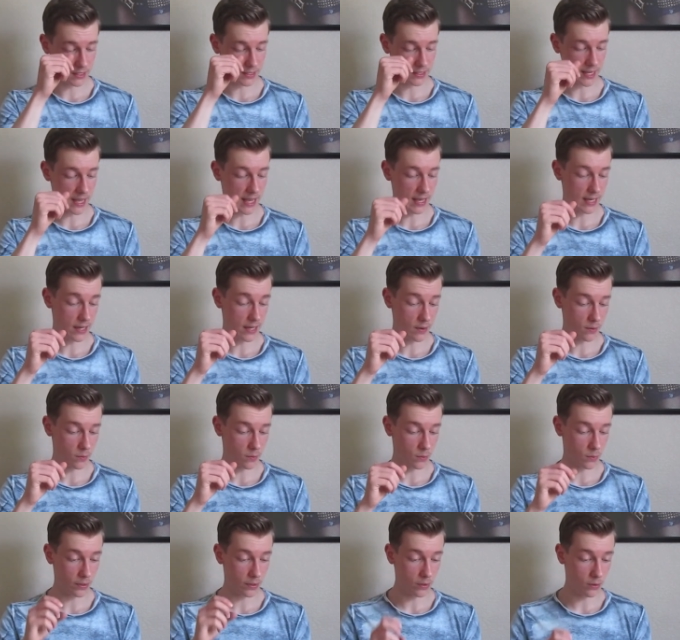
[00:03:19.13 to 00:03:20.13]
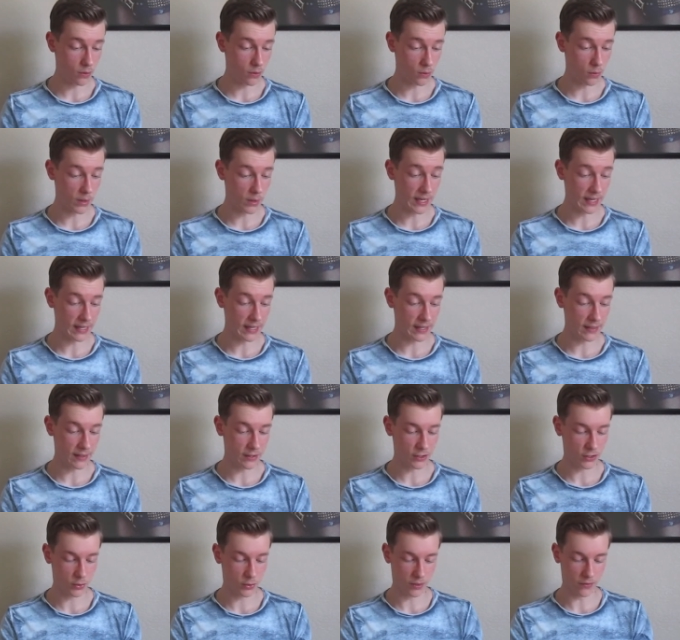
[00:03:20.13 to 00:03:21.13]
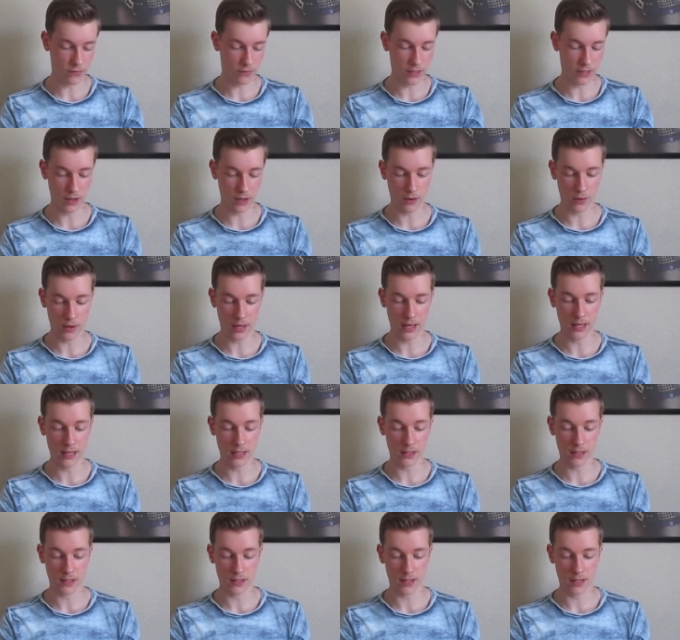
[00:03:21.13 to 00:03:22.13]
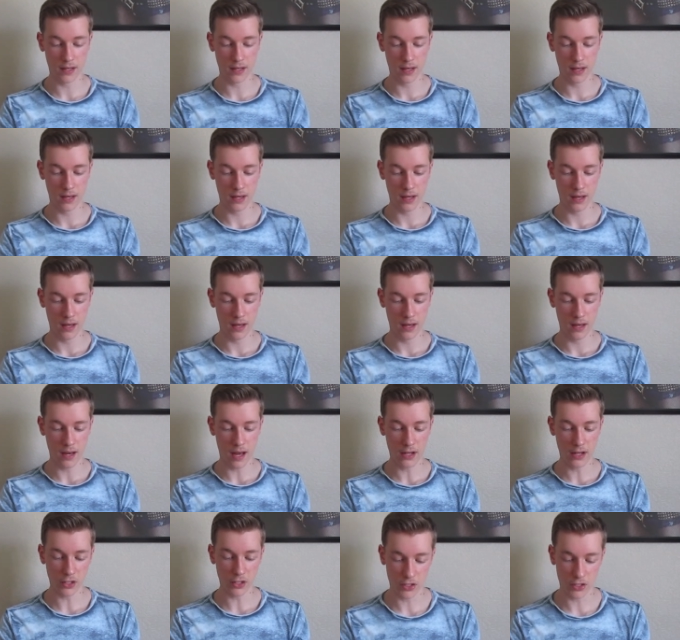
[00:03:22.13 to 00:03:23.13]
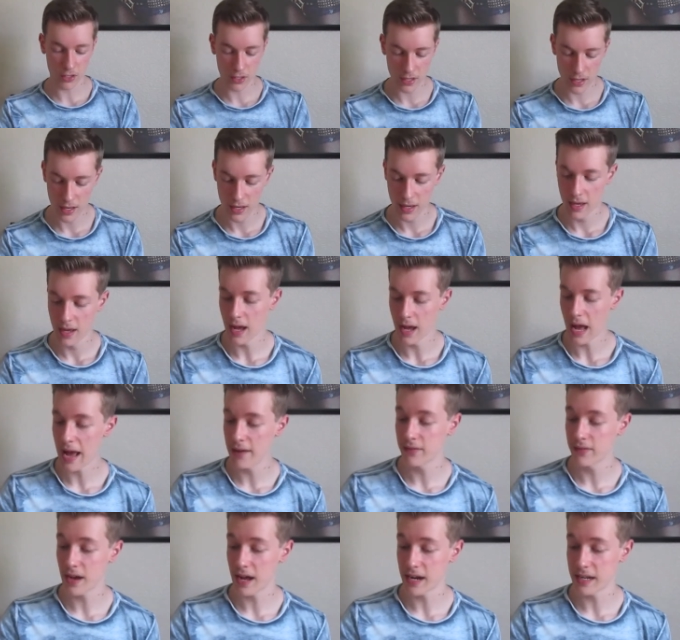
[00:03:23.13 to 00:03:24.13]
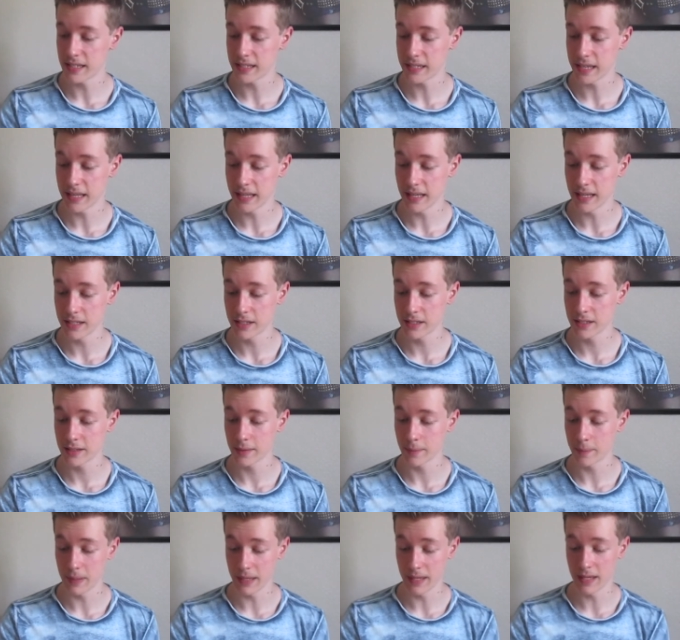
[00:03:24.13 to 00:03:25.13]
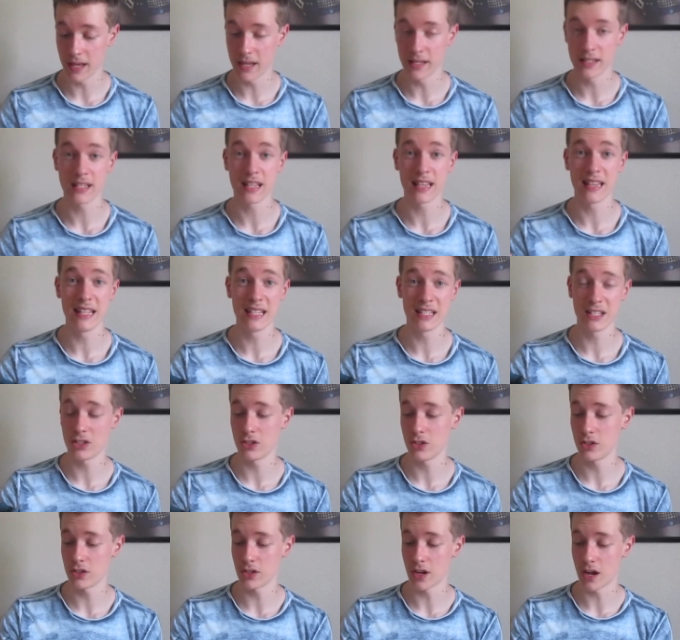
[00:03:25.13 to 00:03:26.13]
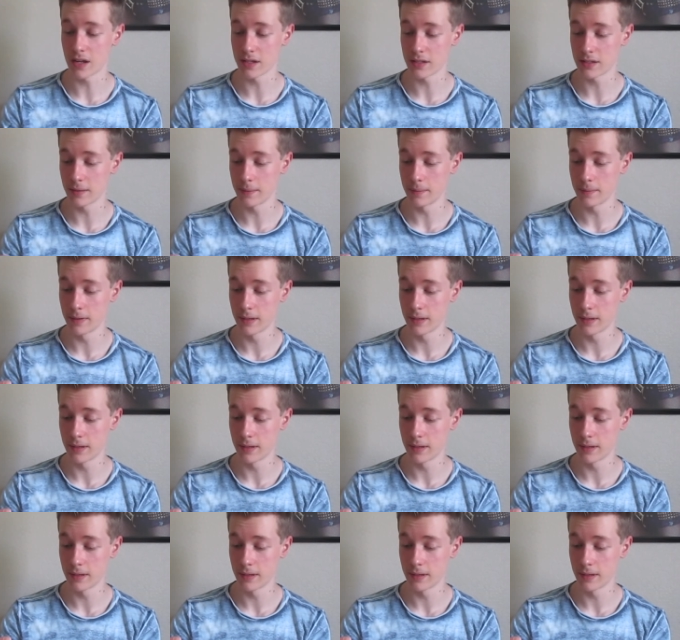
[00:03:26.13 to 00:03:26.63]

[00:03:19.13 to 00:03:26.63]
say real quick in this short video is I just, I've got to say this because this is just awesome.